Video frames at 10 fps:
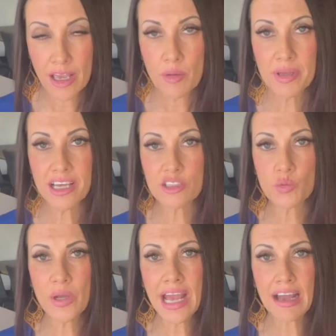because
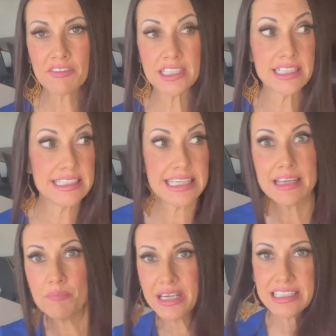we have to
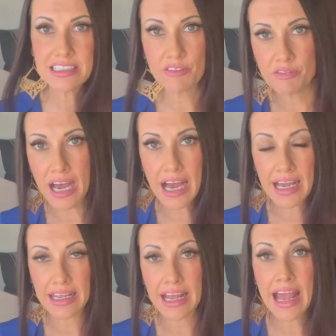
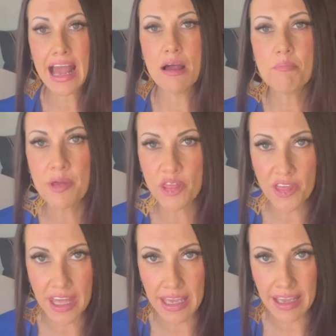demystify
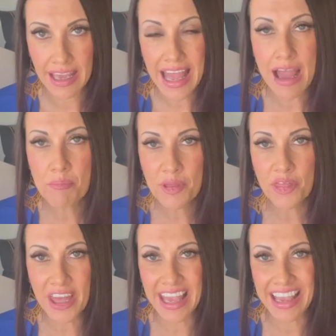empathy.
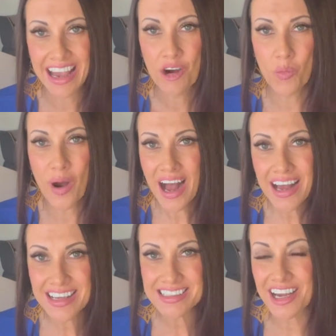Empathy
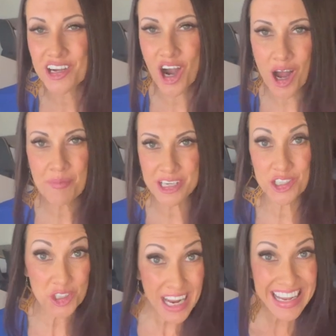was a common
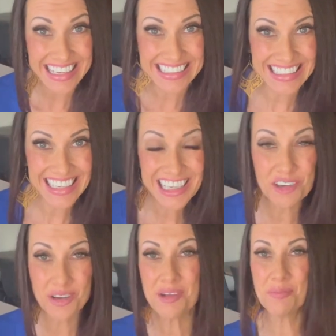trait. Can
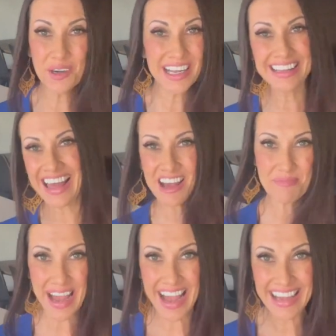we bring that
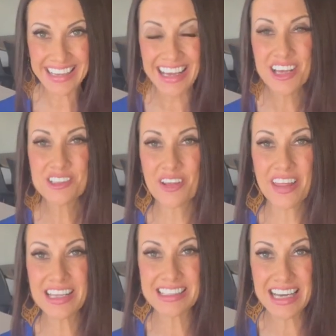back so
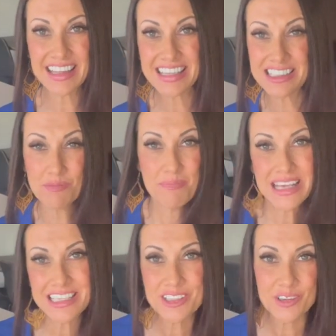that it's not this
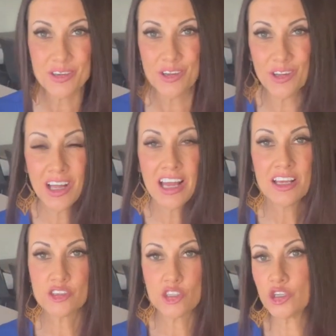mystical,
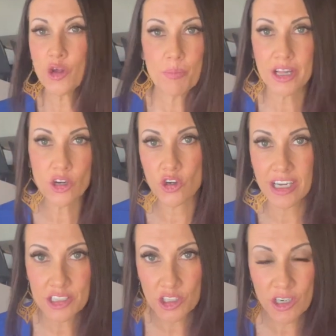stupid
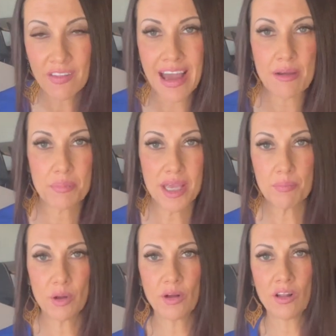creature that
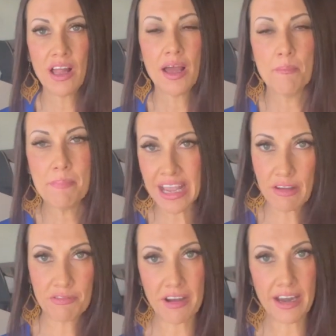people make
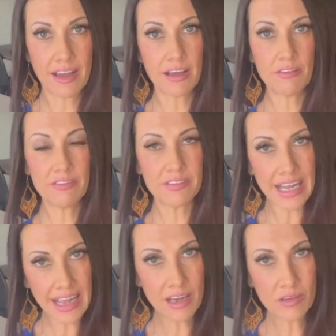fun of
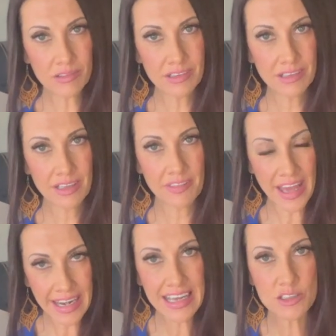now?
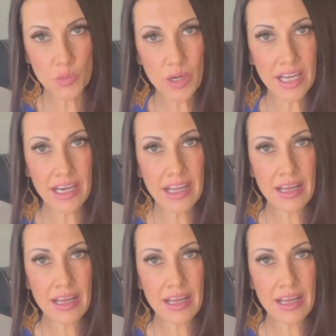That is what